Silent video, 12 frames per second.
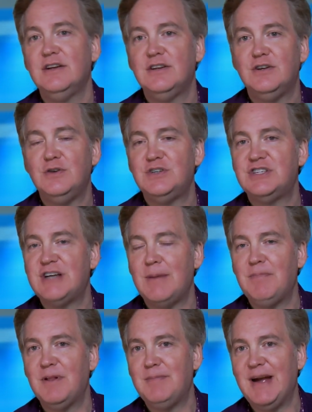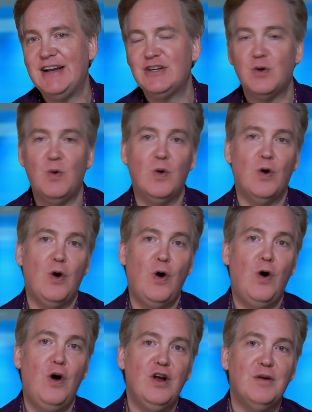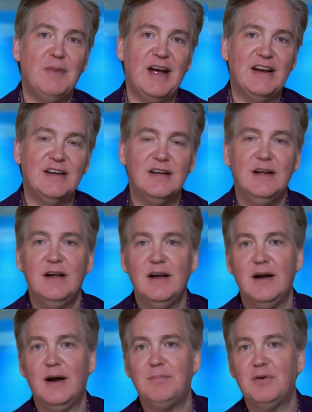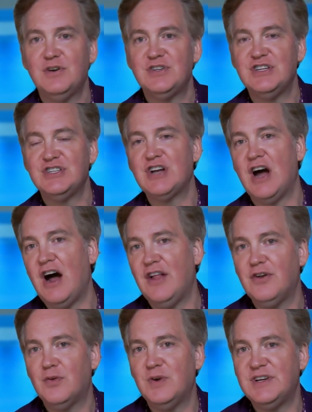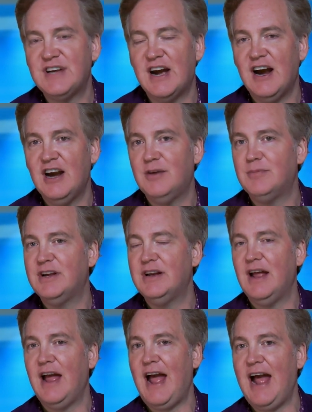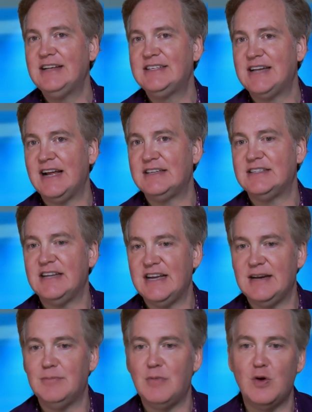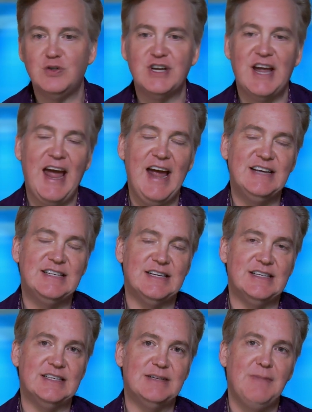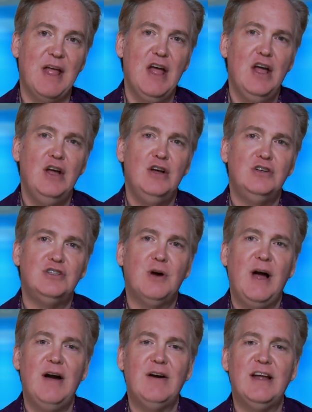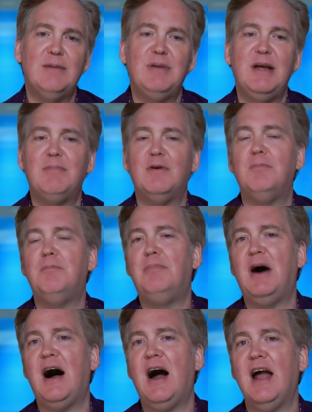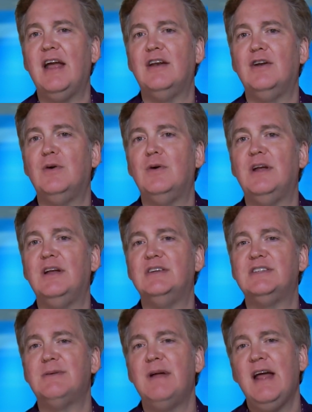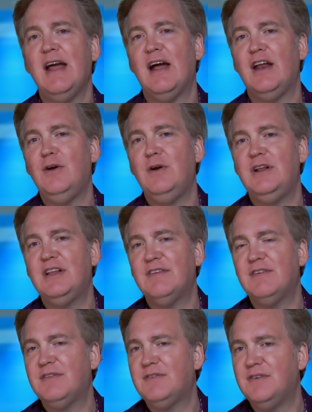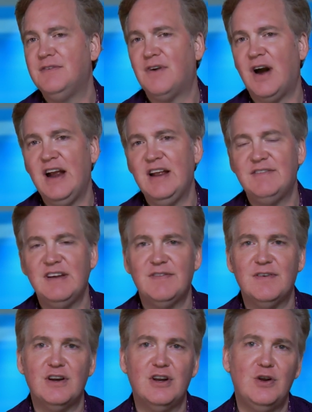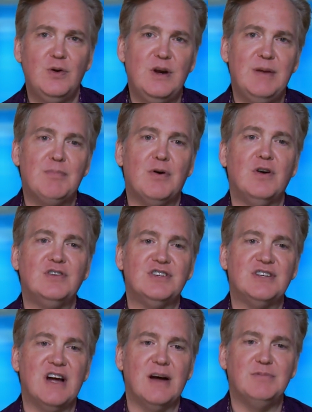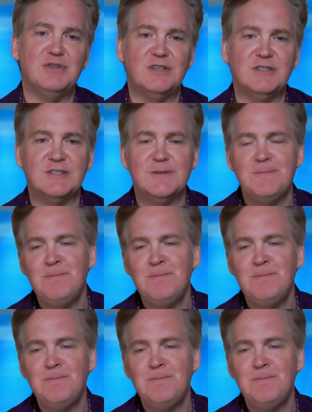to supplement or augment a person's other retirement assets in most cases. So how can people buy annuities? Variety of different annuity purchase options.